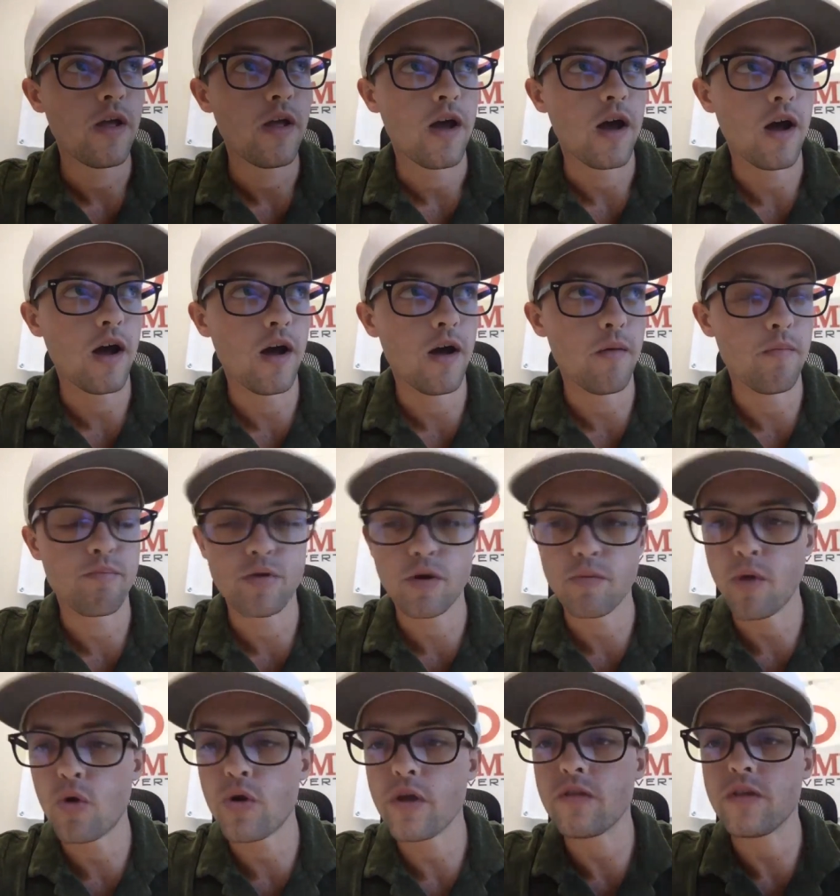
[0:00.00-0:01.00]
um,
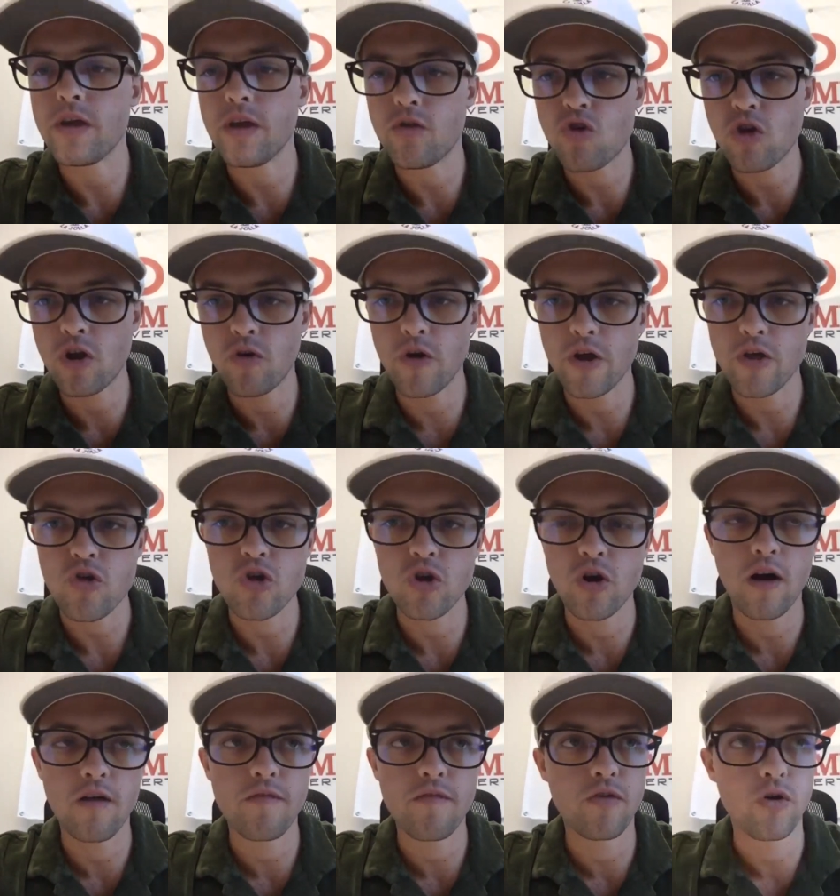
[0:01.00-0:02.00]
promoting lead generation
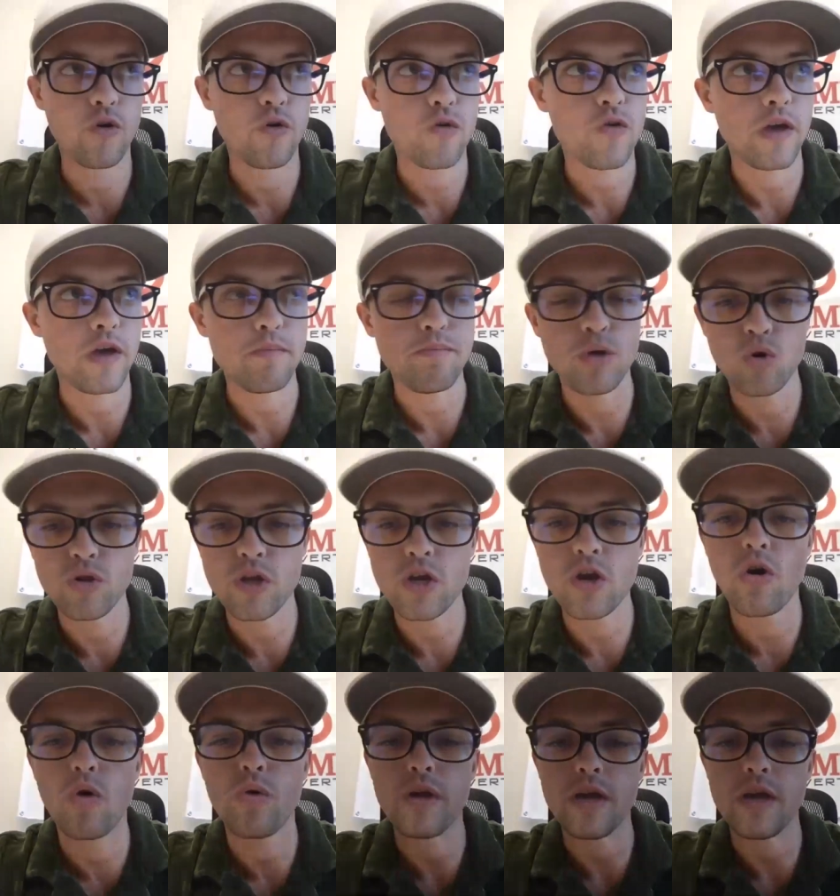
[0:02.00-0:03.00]
offers, like building
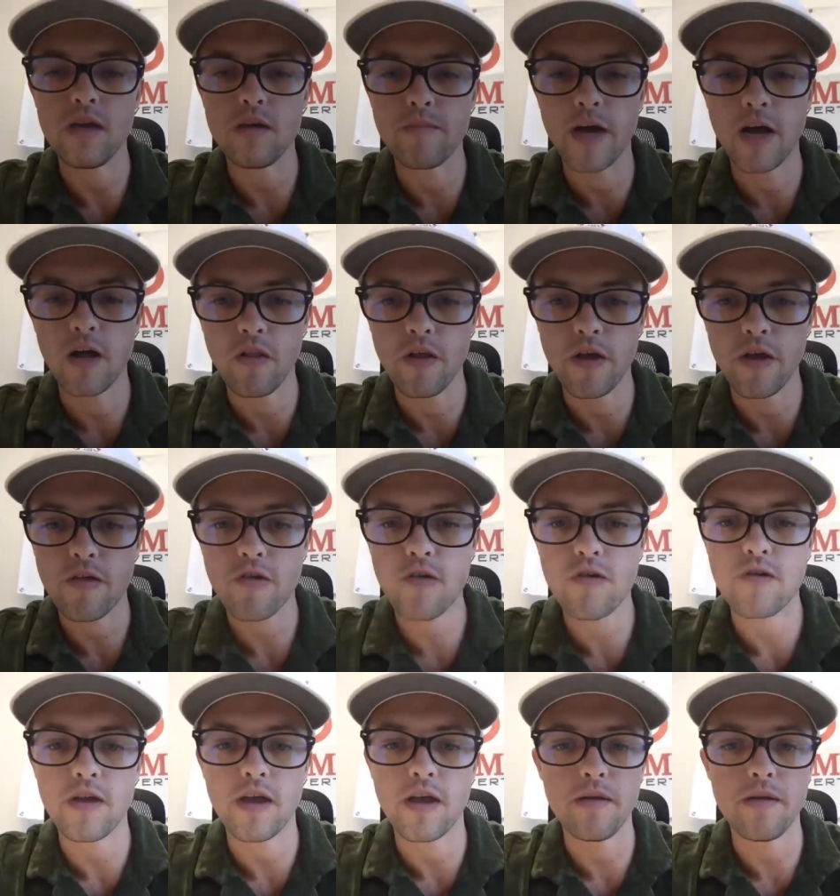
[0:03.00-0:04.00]
your own email
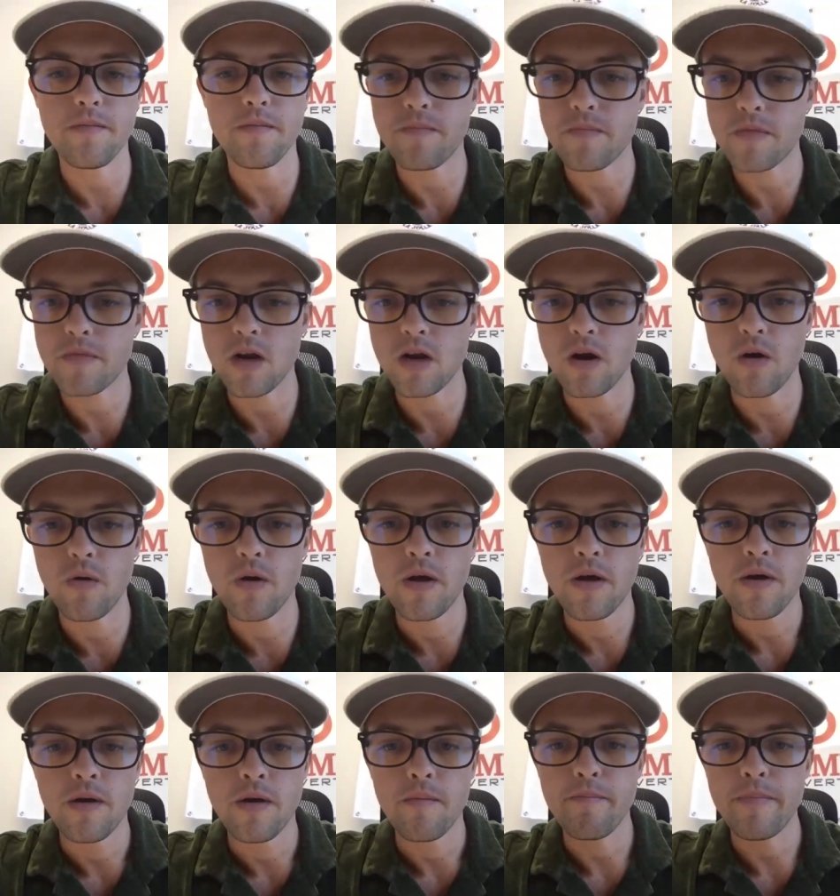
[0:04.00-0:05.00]
list, and you know
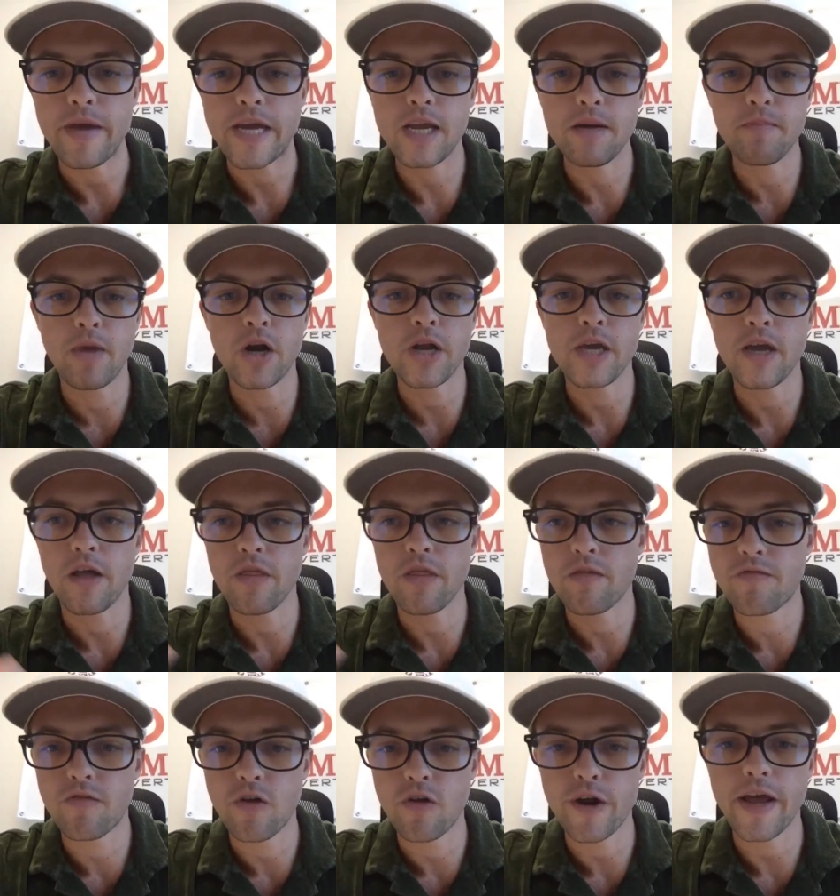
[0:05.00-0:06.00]
making money on the
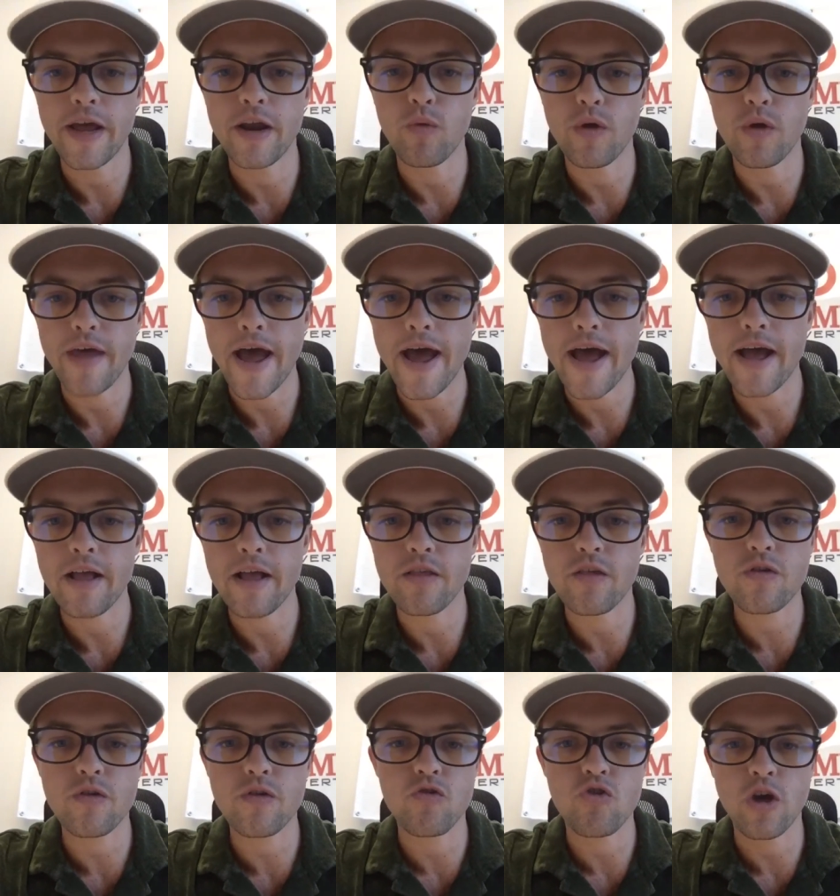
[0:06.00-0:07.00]
front end with
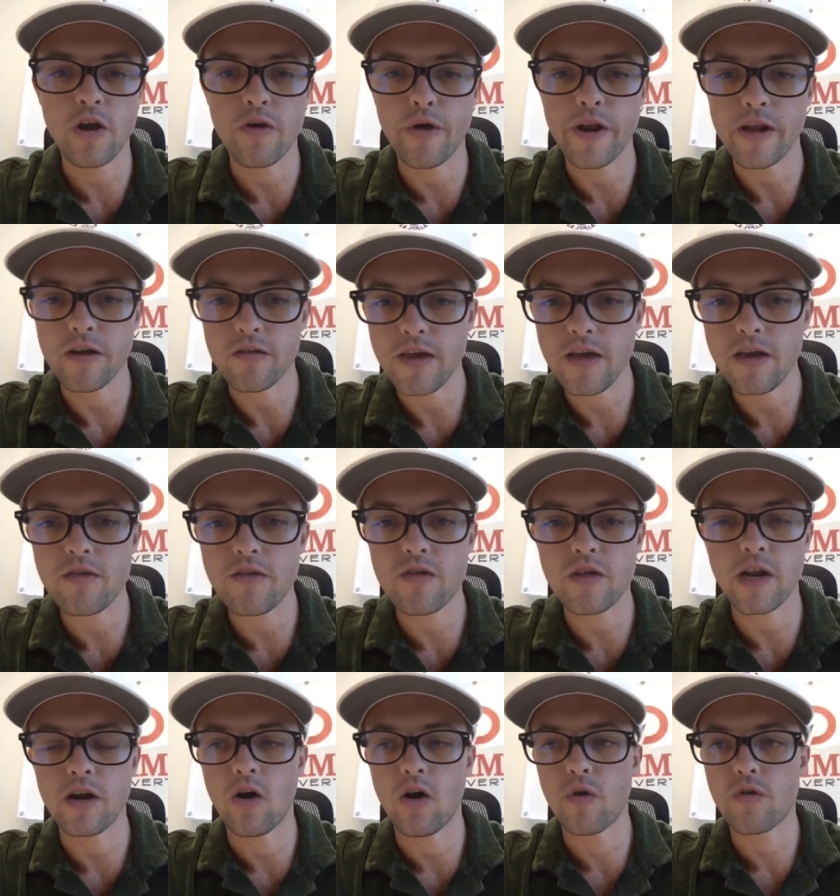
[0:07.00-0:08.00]
ads, generating leads, and
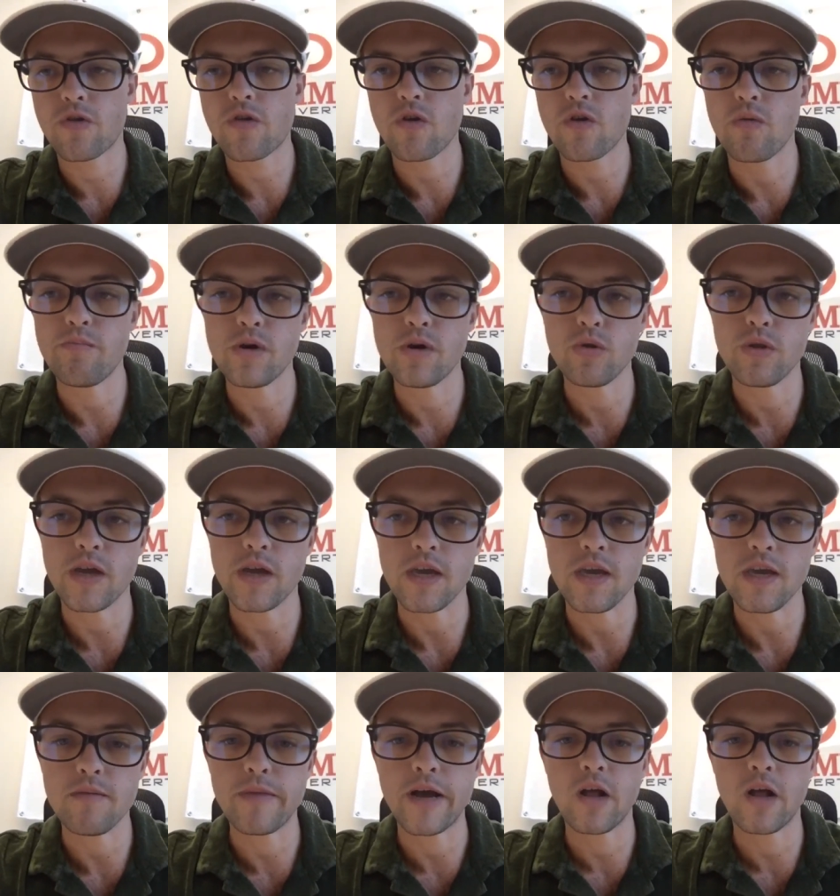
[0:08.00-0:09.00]
then also building
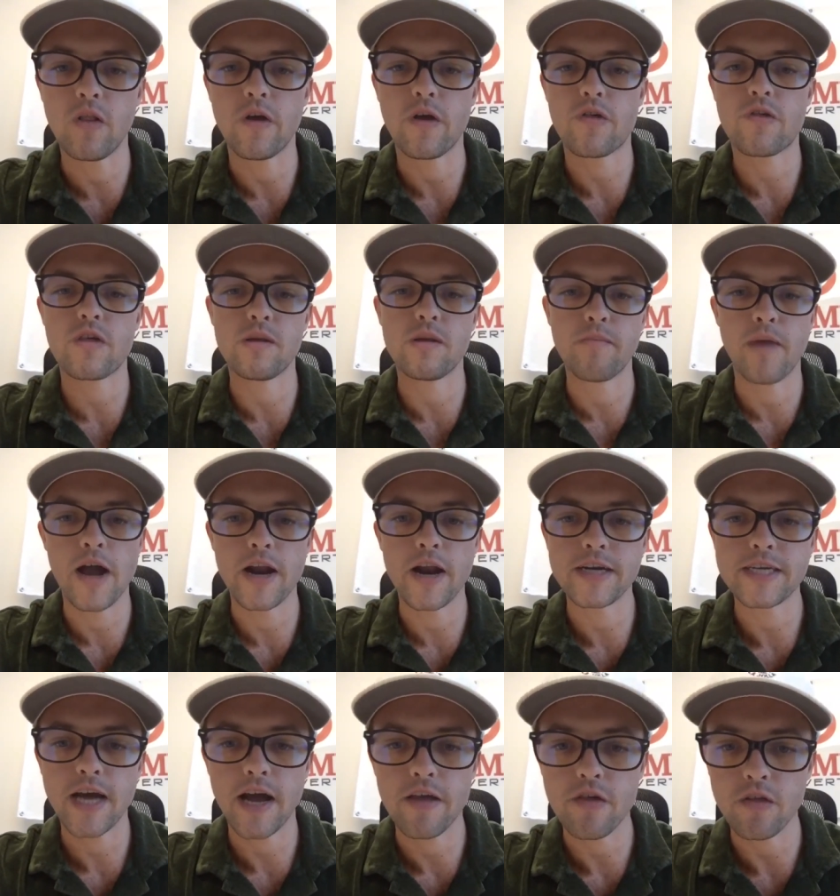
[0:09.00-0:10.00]
email lists and
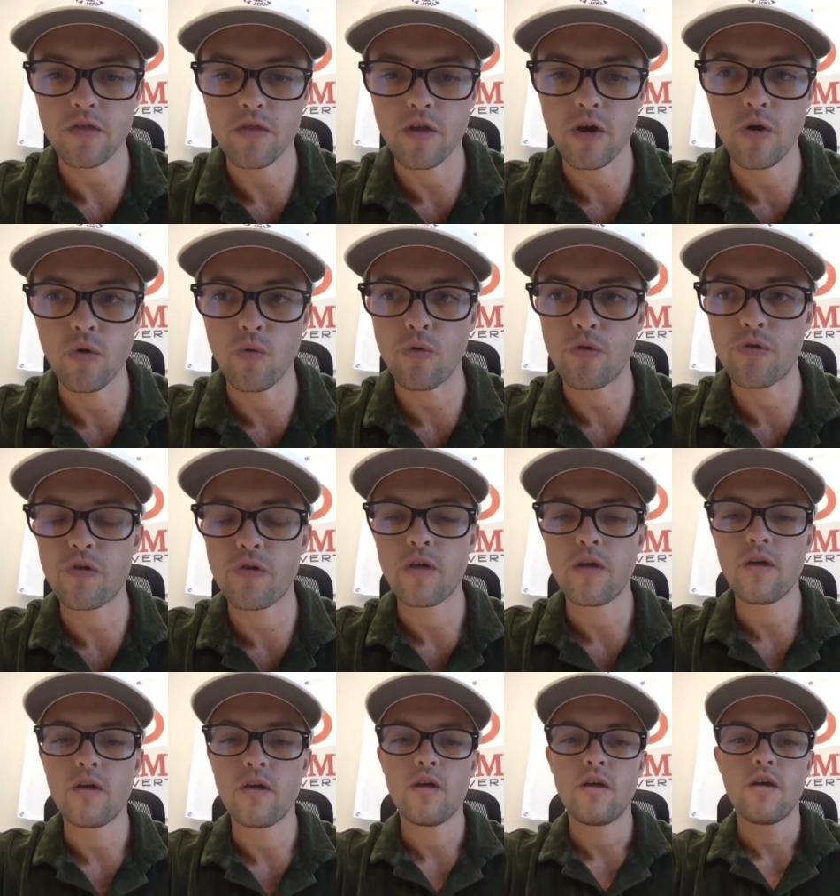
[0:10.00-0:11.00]
monetizing those.
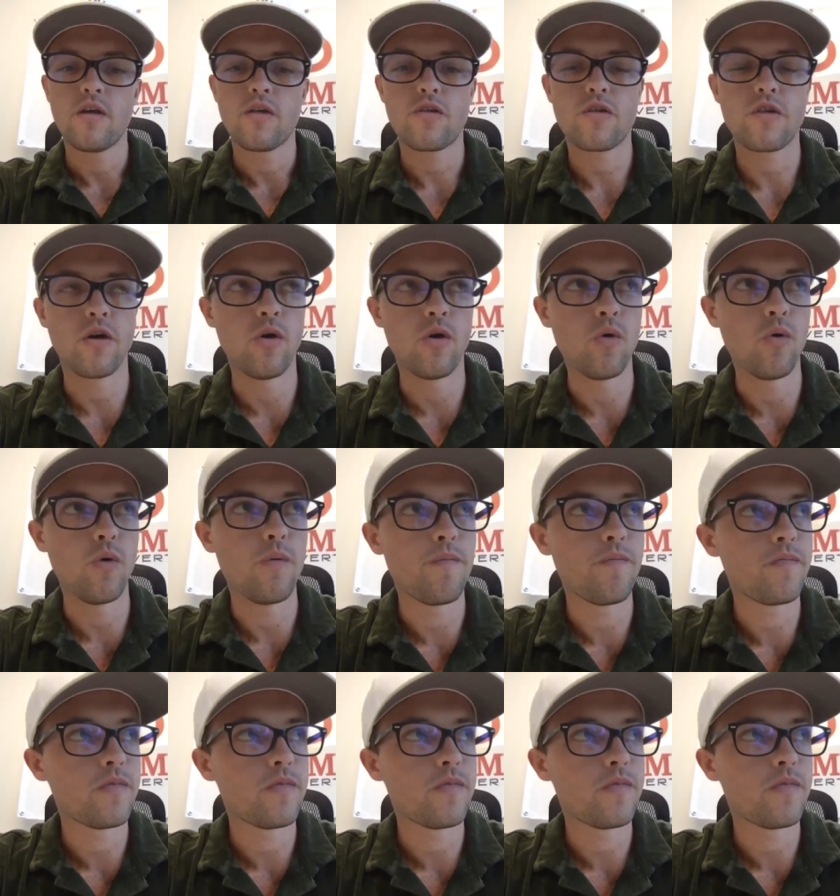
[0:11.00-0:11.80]
So,